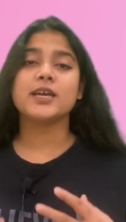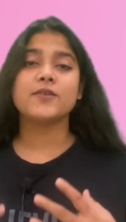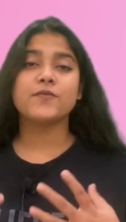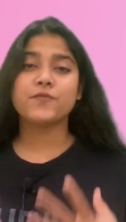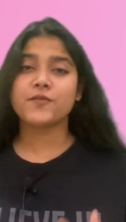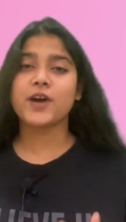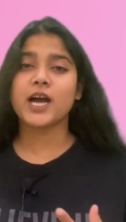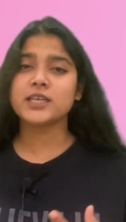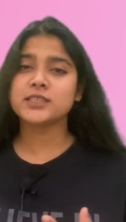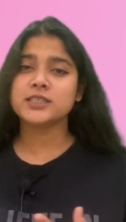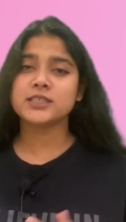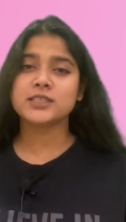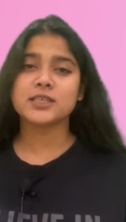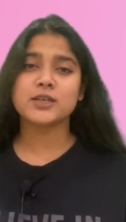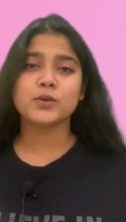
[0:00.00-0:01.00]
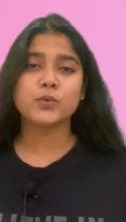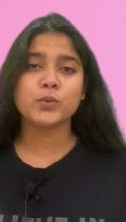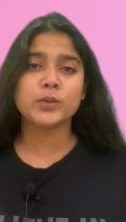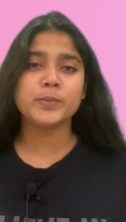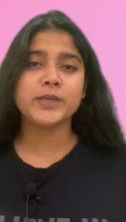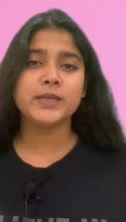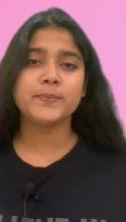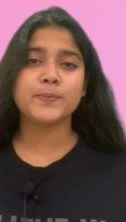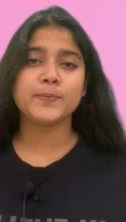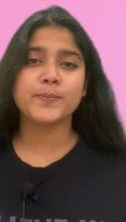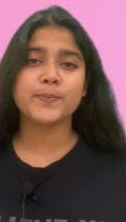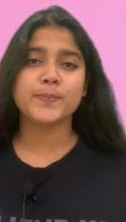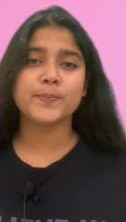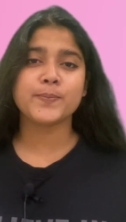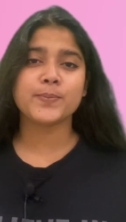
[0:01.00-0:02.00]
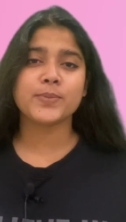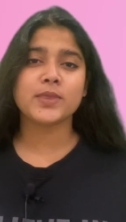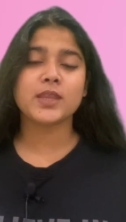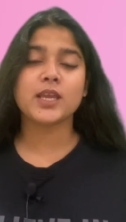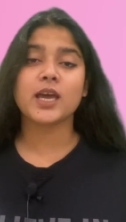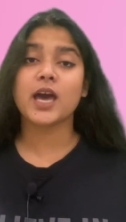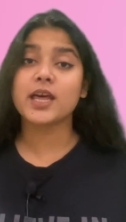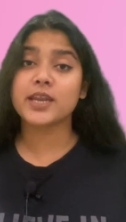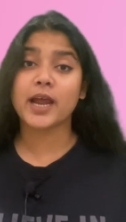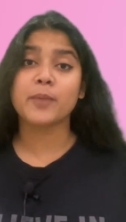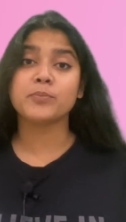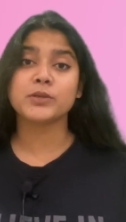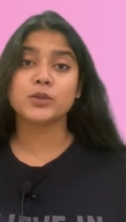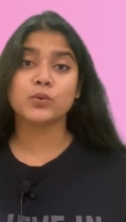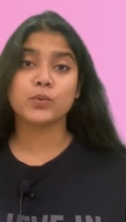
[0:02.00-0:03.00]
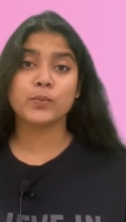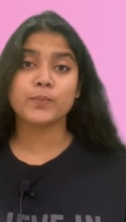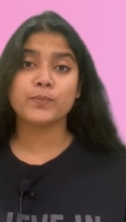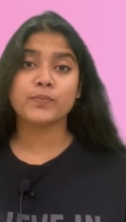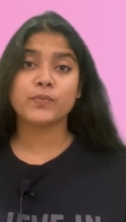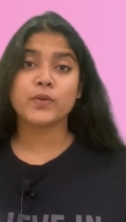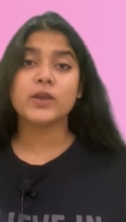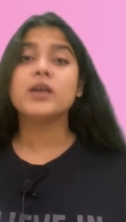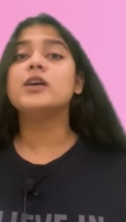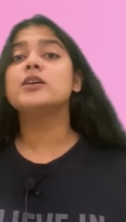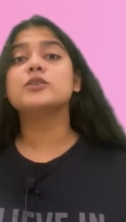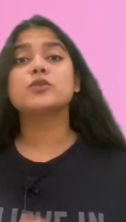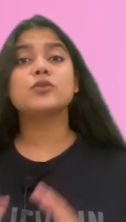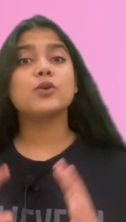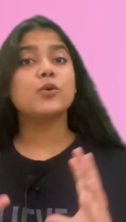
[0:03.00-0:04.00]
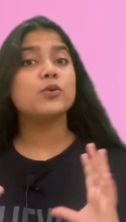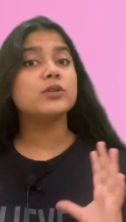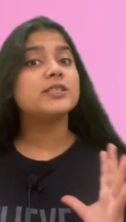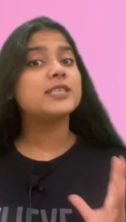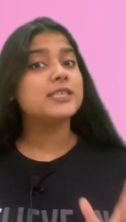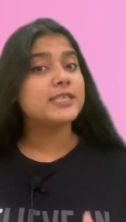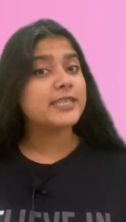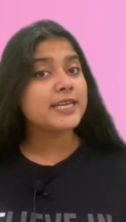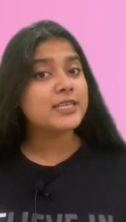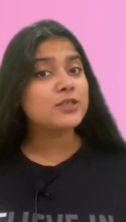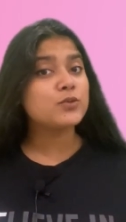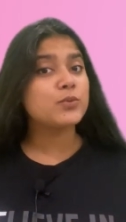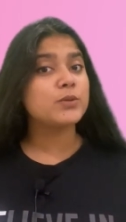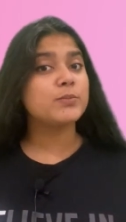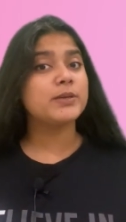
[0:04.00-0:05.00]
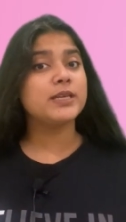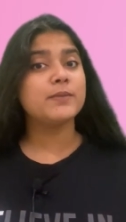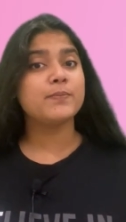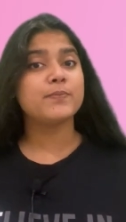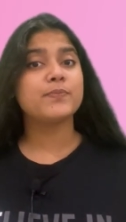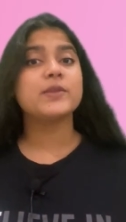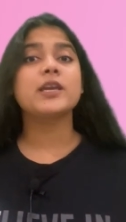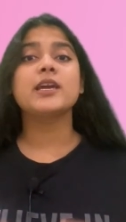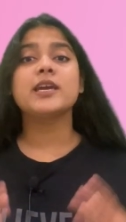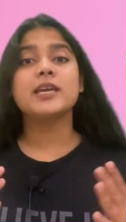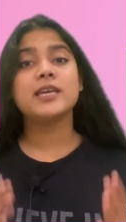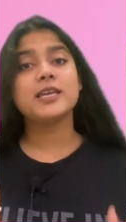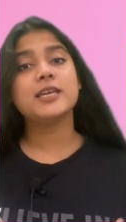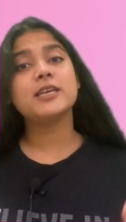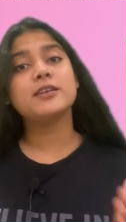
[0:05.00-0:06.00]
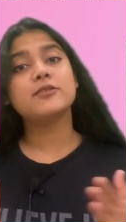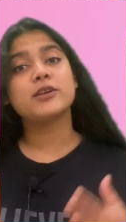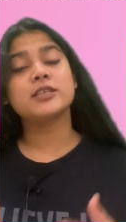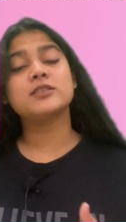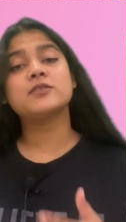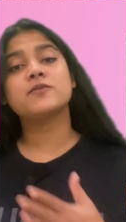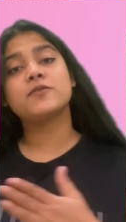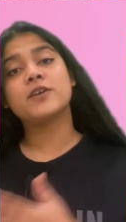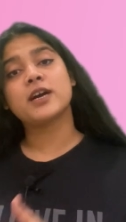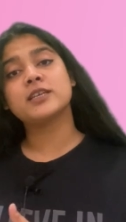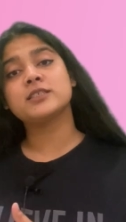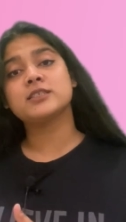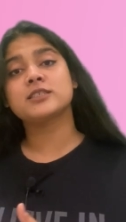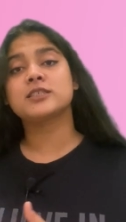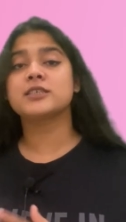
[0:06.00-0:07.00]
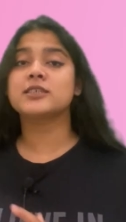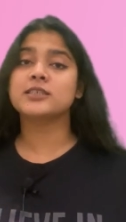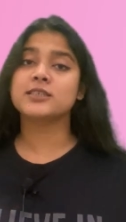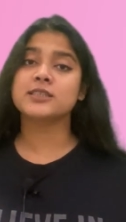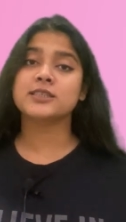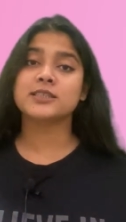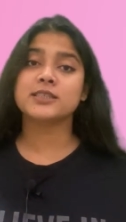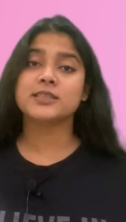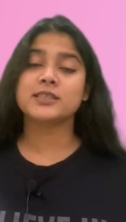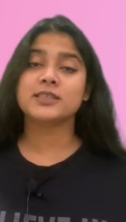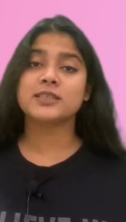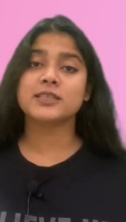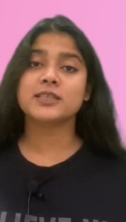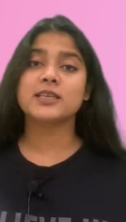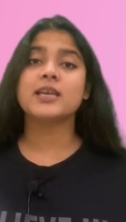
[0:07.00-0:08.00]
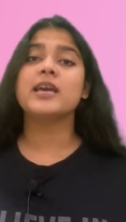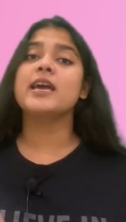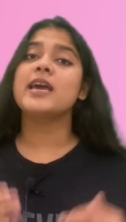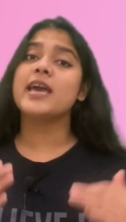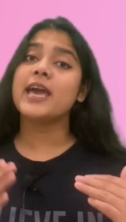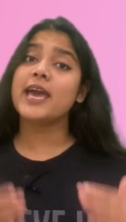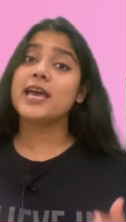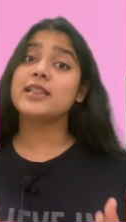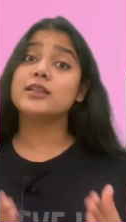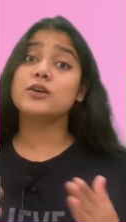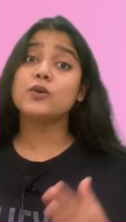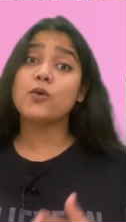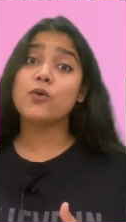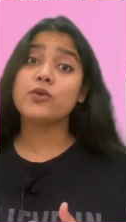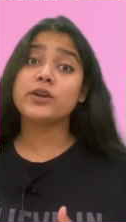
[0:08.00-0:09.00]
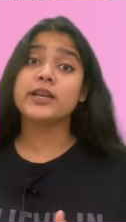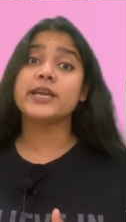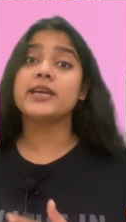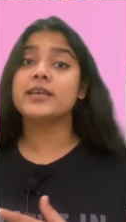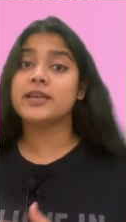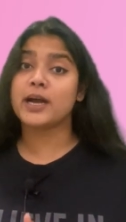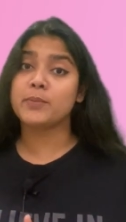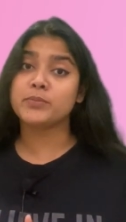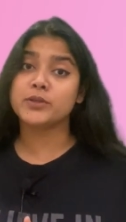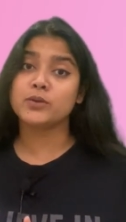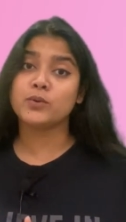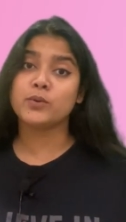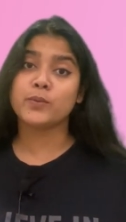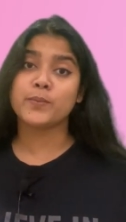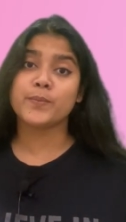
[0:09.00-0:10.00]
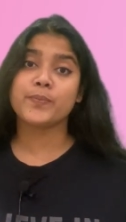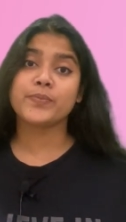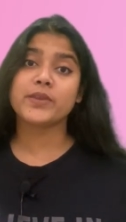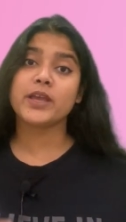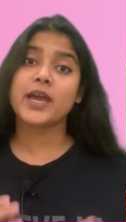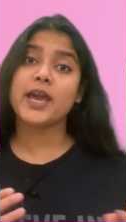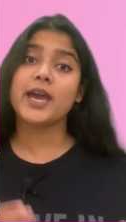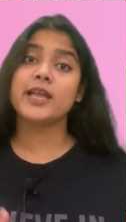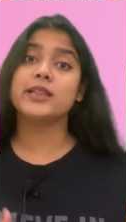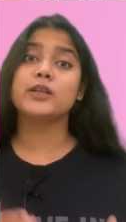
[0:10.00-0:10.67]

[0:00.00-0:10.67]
Fast will be rápido. So the whole sentence will be he runs fast. Él corre rápido. Él